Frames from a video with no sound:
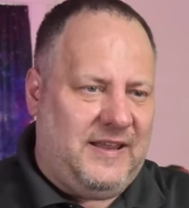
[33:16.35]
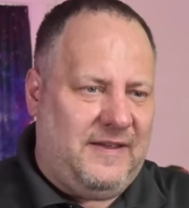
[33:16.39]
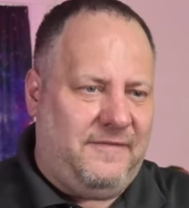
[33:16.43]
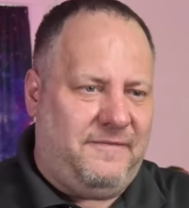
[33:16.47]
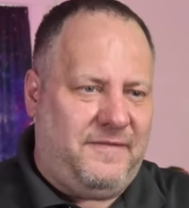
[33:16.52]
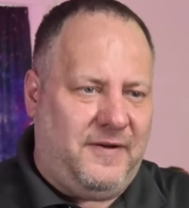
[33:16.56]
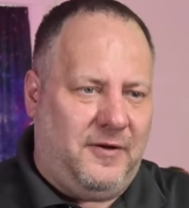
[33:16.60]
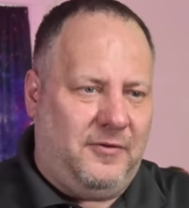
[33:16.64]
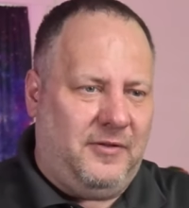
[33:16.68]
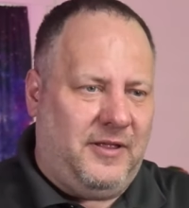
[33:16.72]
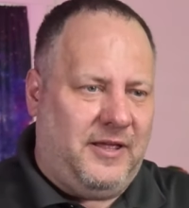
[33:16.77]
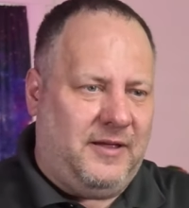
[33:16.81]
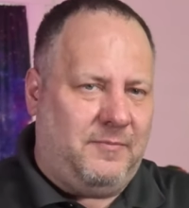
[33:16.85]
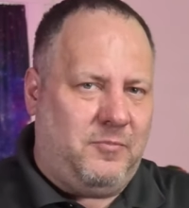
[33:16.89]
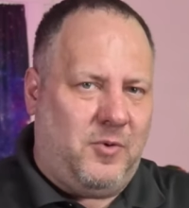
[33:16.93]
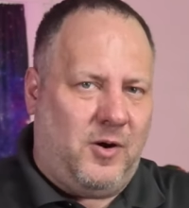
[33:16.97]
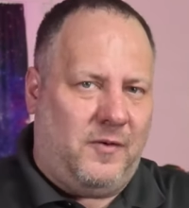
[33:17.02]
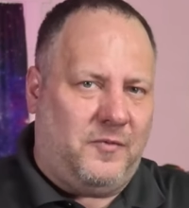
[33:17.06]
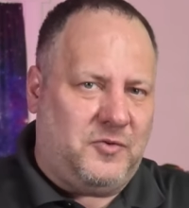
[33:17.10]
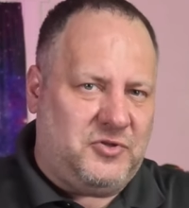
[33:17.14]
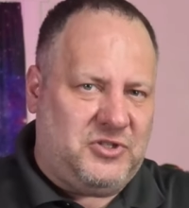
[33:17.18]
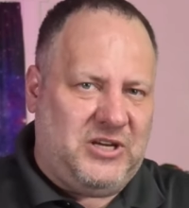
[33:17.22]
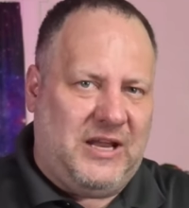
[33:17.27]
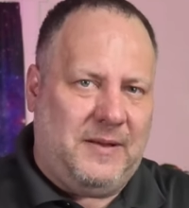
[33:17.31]
he felt like
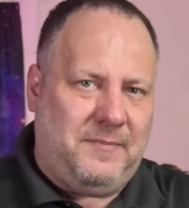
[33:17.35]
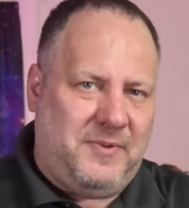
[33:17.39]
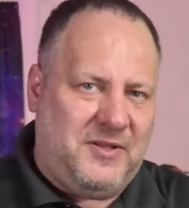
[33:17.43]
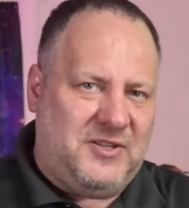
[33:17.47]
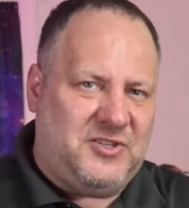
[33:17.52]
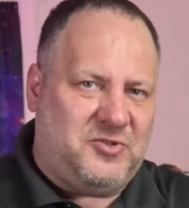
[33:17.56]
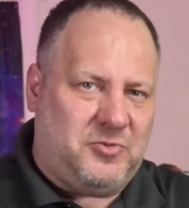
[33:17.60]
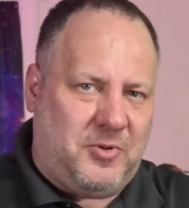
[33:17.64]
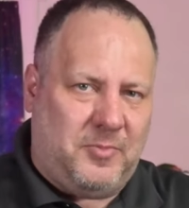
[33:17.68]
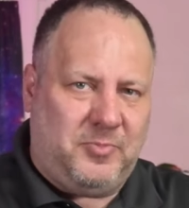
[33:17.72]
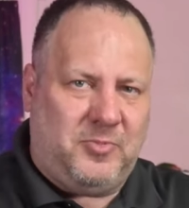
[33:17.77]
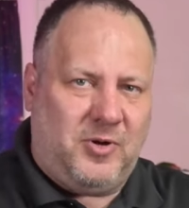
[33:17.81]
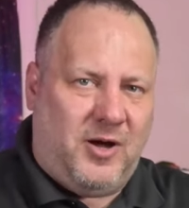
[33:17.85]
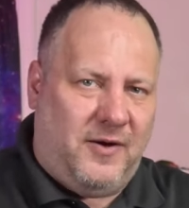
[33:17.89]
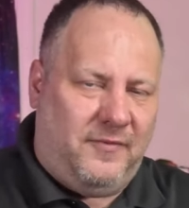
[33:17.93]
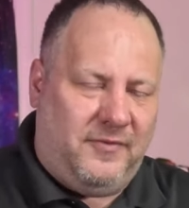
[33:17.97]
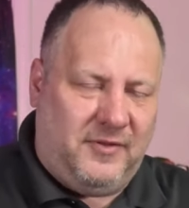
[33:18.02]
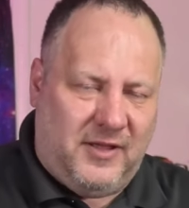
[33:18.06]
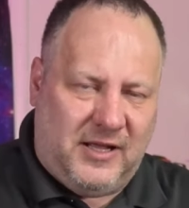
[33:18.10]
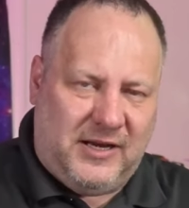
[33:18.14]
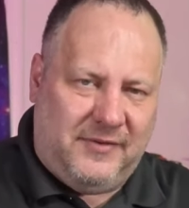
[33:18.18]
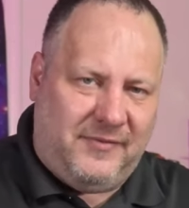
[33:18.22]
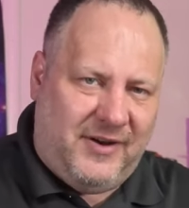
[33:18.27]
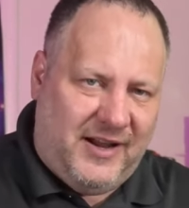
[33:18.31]
Marvel Champions ripped off
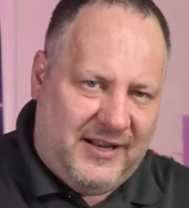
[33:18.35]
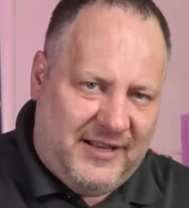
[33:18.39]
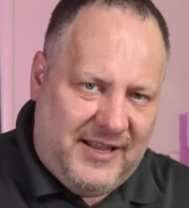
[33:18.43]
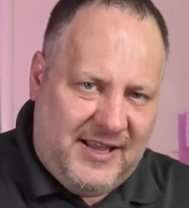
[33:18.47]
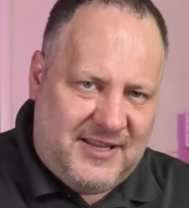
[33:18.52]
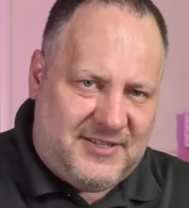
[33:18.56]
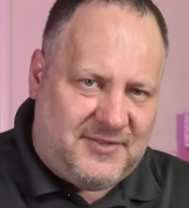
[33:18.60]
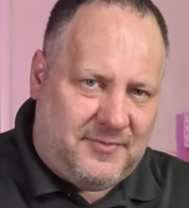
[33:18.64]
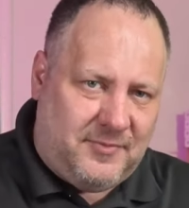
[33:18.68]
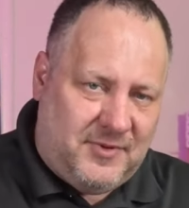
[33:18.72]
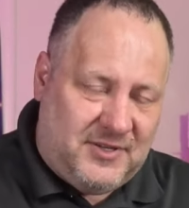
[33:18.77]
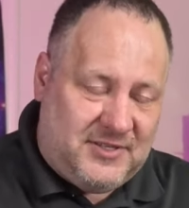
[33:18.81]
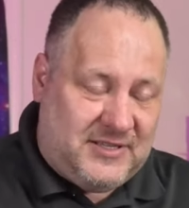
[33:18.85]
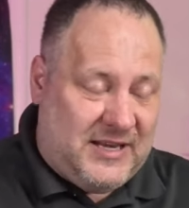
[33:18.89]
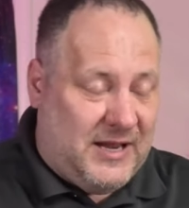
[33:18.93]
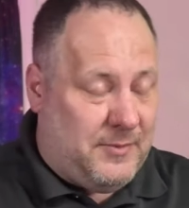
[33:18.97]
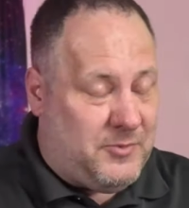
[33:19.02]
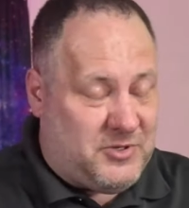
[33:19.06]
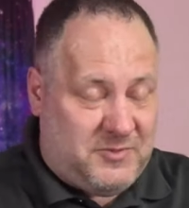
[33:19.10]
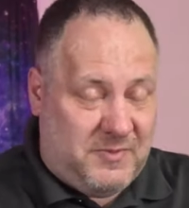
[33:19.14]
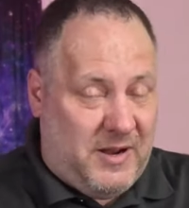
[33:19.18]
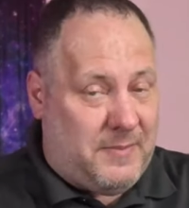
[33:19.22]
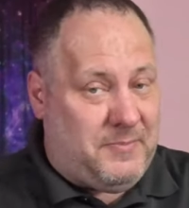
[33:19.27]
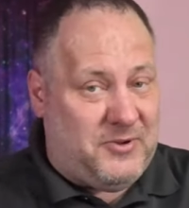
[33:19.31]
a lot of ideas from this game,
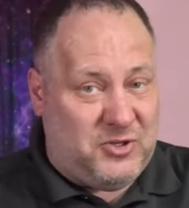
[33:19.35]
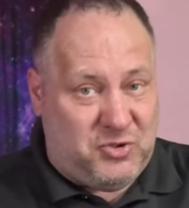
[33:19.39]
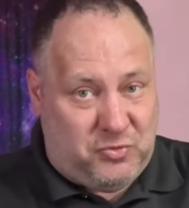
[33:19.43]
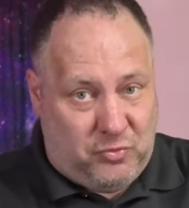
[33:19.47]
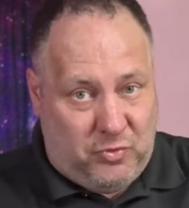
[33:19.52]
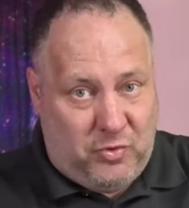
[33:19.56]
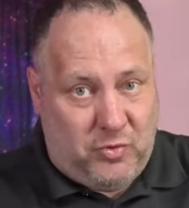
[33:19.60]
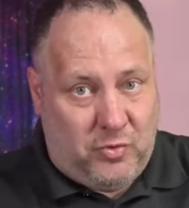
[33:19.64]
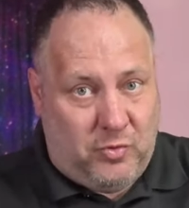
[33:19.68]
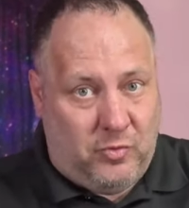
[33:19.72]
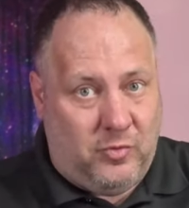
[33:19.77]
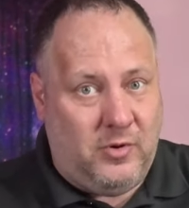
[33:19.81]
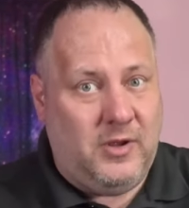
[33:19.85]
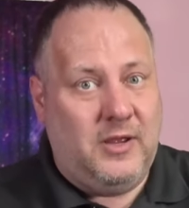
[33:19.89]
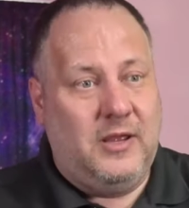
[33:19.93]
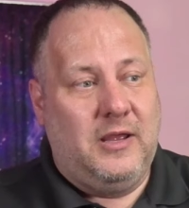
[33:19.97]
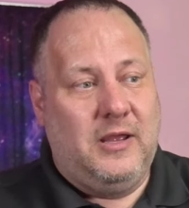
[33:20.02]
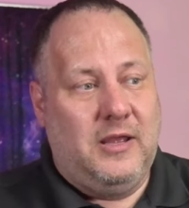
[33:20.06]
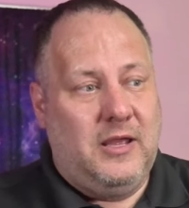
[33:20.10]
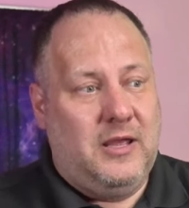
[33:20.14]
which might be true,